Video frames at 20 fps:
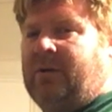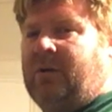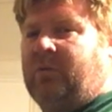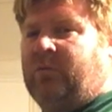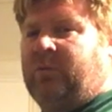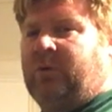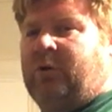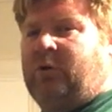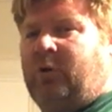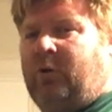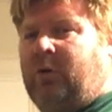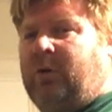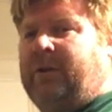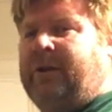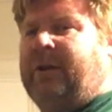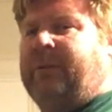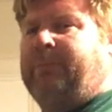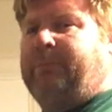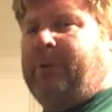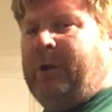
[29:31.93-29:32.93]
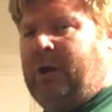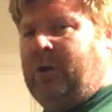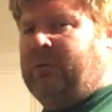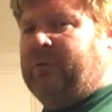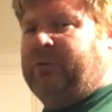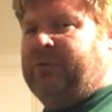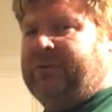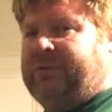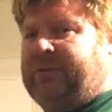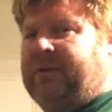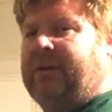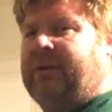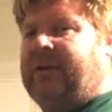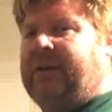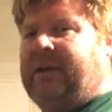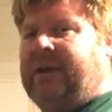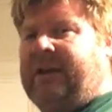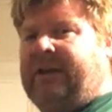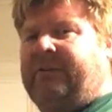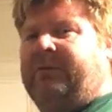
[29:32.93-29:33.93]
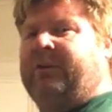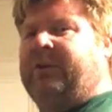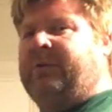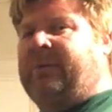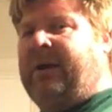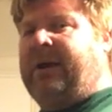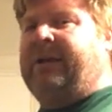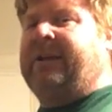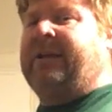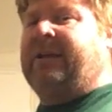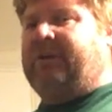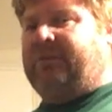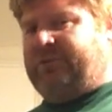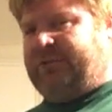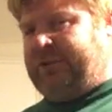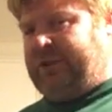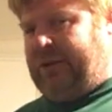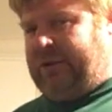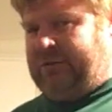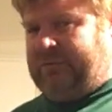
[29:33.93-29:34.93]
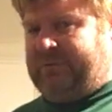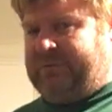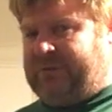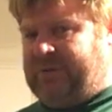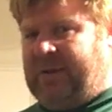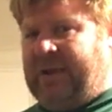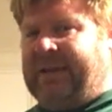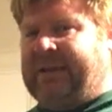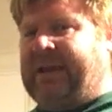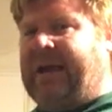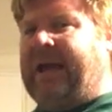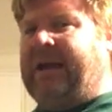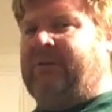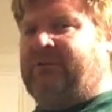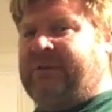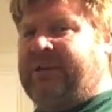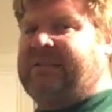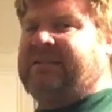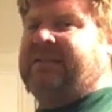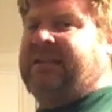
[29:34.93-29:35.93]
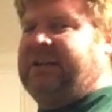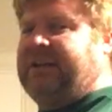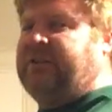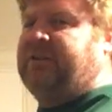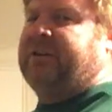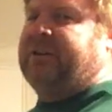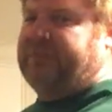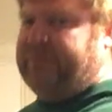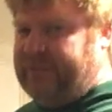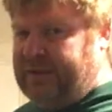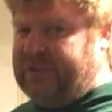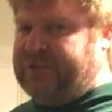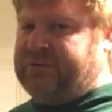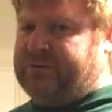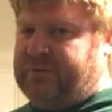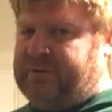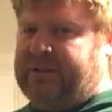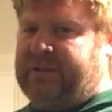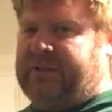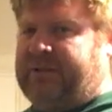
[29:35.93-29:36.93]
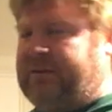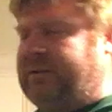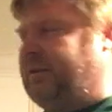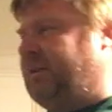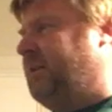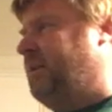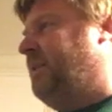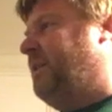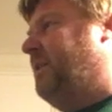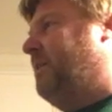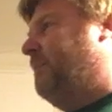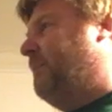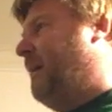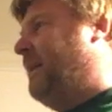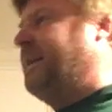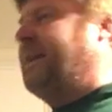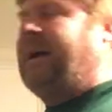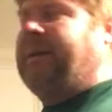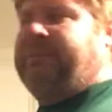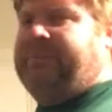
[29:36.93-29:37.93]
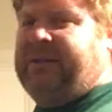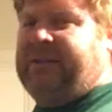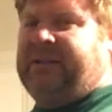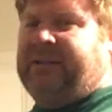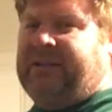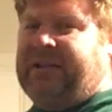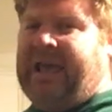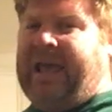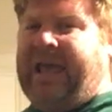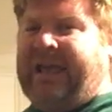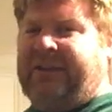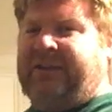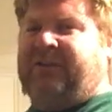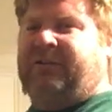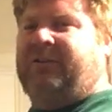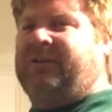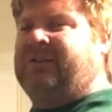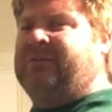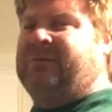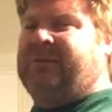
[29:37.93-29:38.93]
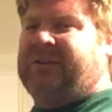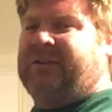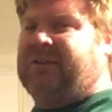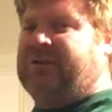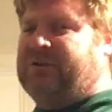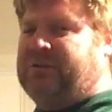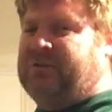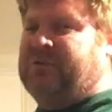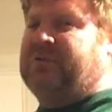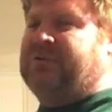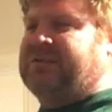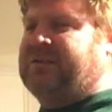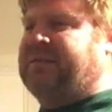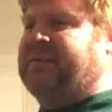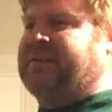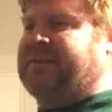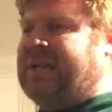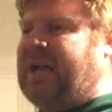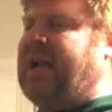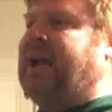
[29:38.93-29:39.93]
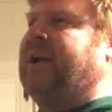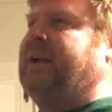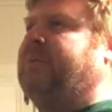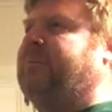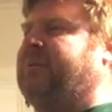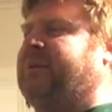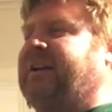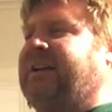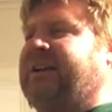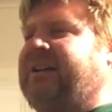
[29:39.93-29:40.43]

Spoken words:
record and post every radio show. So I'll get to hear it eventually. May not be accurate with the news of the time when I